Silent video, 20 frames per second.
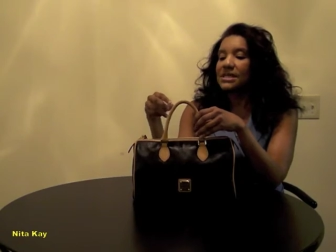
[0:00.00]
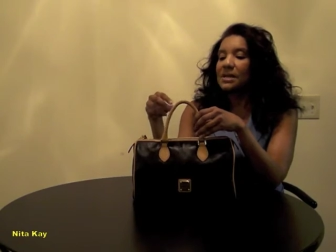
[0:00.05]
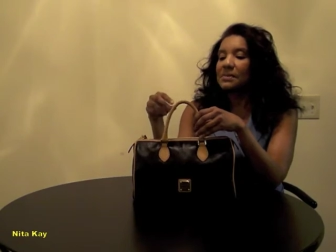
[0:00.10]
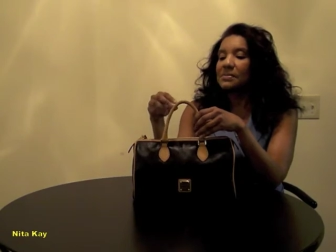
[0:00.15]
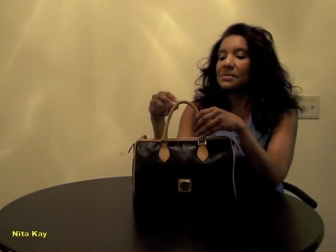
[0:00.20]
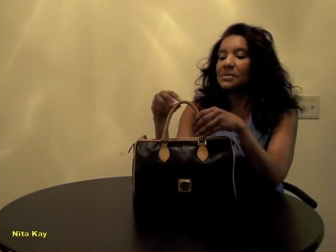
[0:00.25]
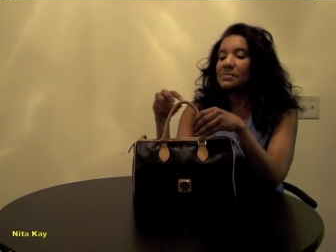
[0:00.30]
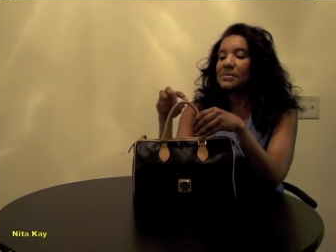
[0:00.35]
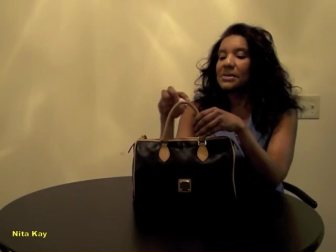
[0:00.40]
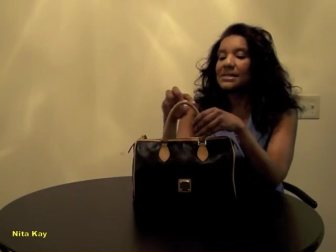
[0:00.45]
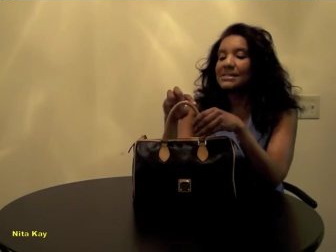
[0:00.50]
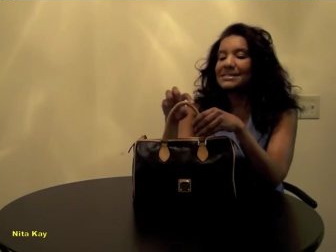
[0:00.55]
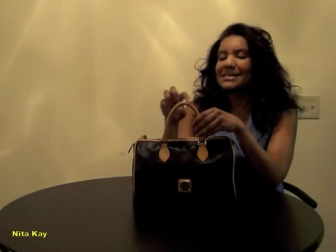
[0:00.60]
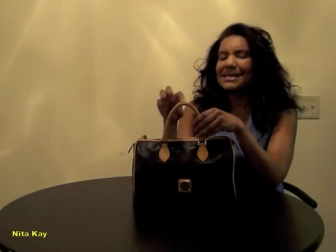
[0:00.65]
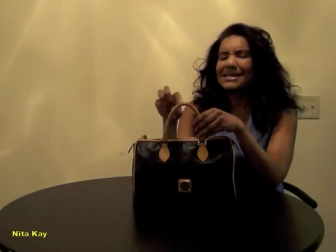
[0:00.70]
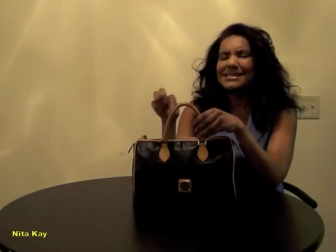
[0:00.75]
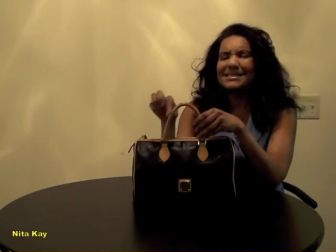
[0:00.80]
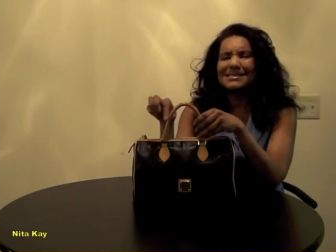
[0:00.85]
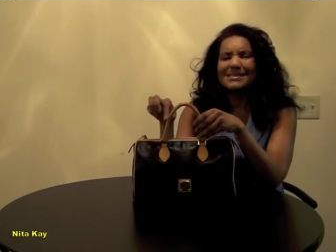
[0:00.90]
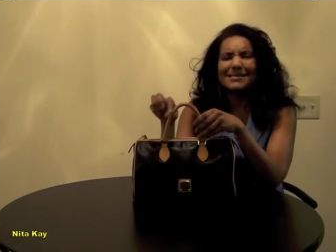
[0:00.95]
couple of
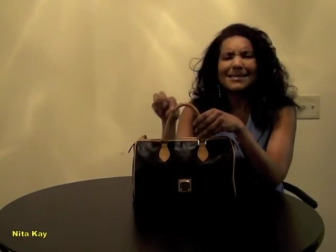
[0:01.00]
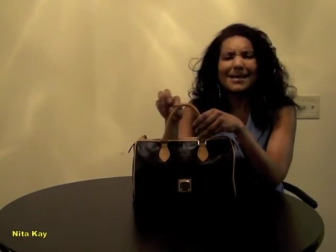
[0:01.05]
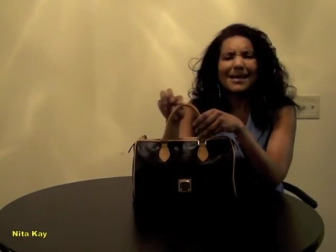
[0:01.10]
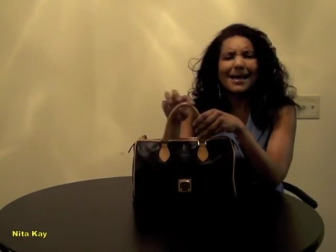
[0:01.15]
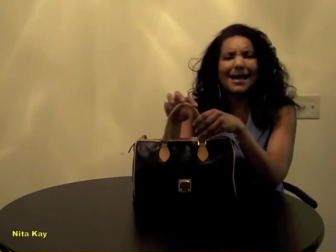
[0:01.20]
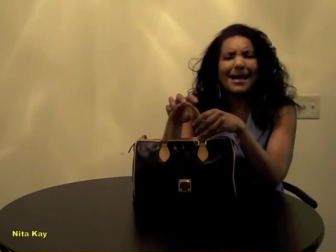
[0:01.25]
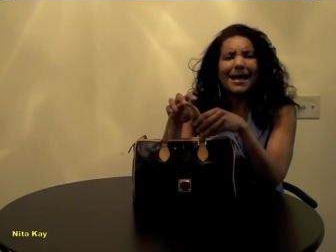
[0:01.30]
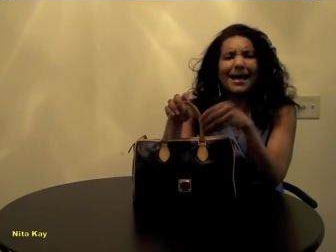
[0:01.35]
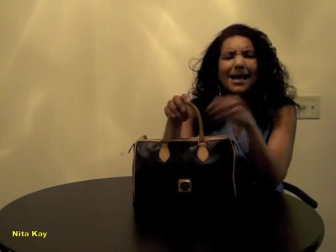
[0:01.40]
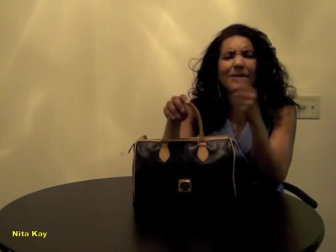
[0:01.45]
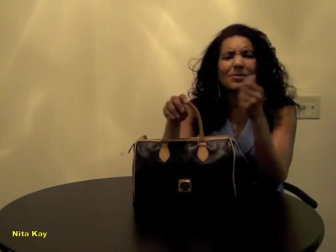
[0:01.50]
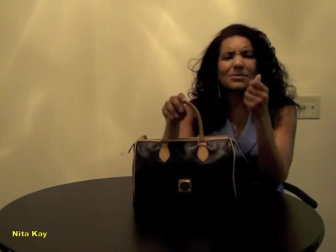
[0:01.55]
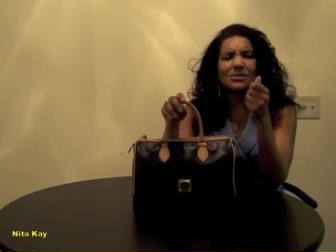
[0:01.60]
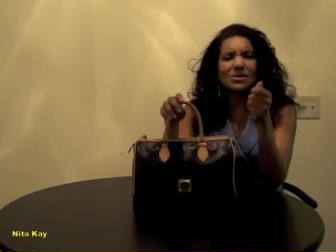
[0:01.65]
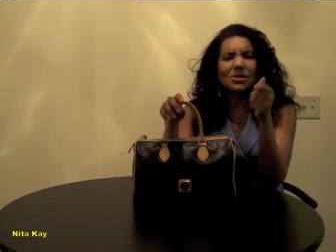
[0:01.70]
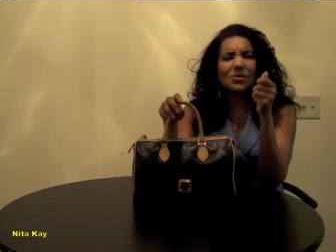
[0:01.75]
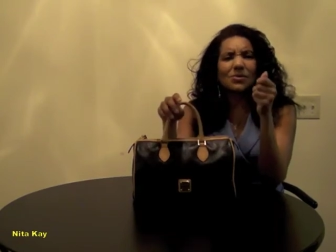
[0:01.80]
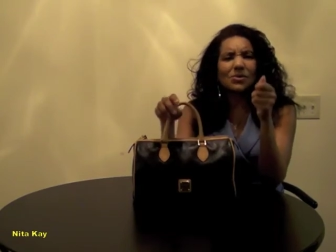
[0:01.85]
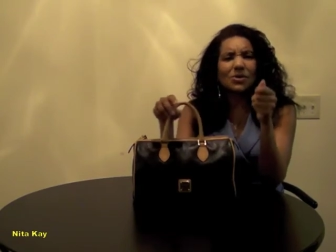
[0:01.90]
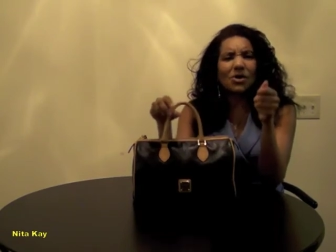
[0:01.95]
months. I was
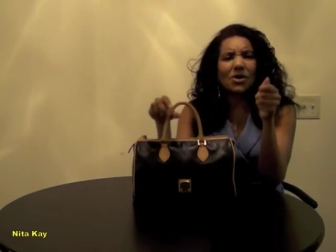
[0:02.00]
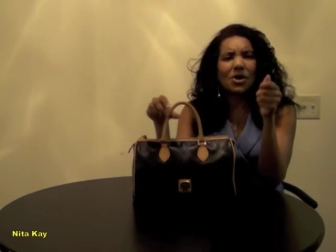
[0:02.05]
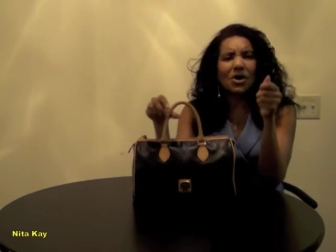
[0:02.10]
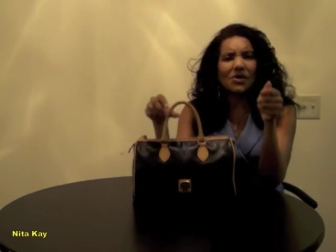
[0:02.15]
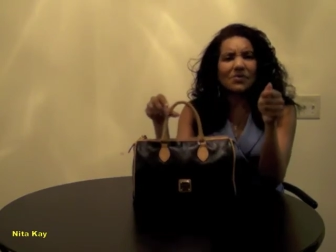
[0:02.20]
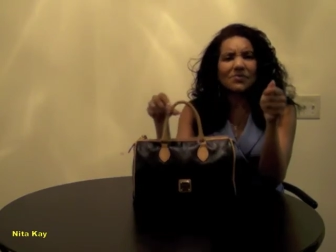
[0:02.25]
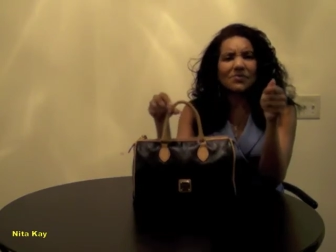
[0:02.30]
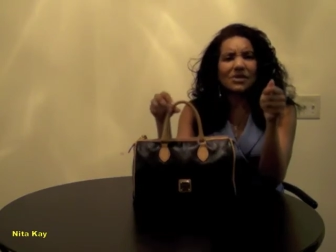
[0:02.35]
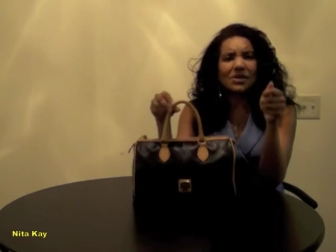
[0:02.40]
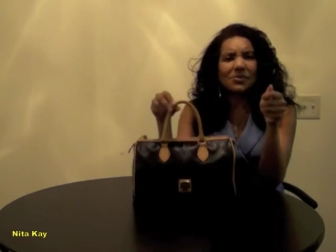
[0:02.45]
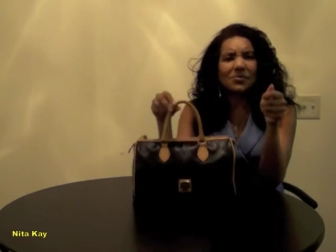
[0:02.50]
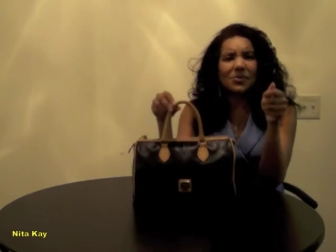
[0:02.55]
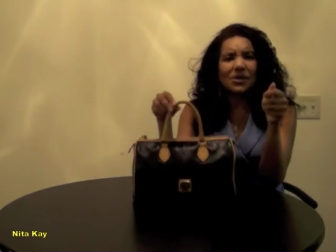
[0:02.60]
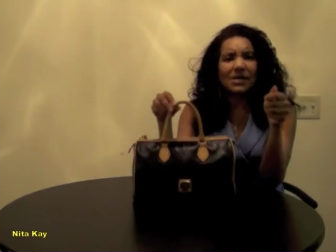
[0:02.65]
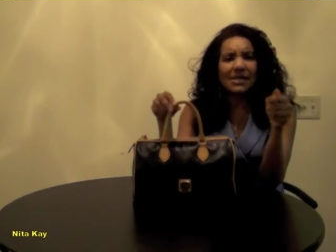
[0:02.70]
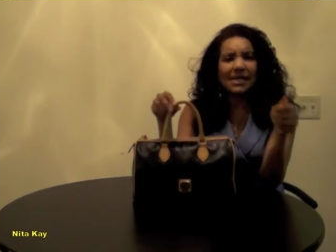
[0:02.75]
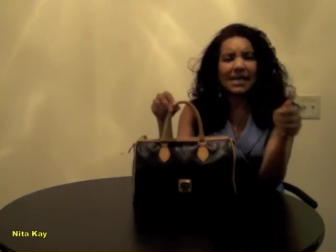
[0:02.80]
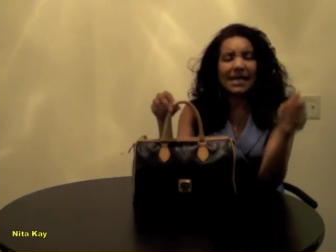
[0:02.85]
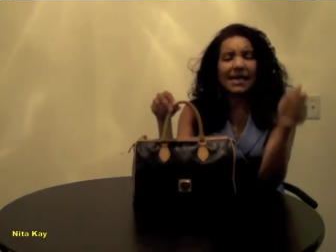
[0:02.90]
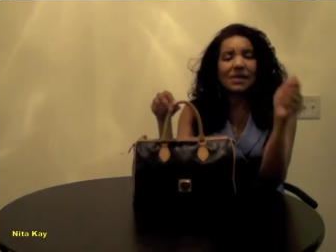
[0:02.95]
holding coffee in
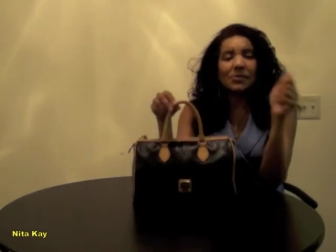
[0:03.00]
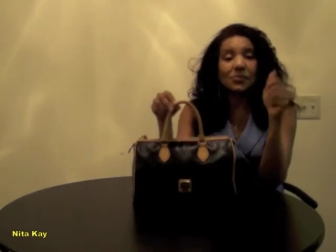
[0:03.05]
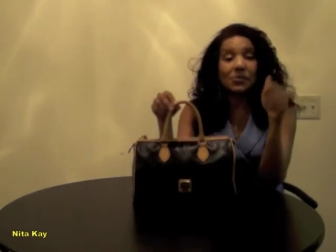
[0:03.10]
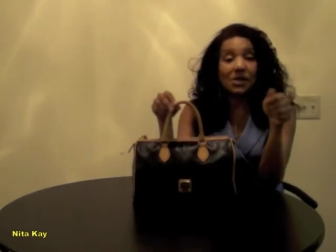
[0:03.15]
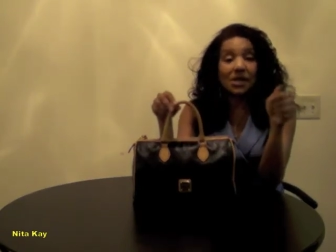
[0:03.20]
one hand,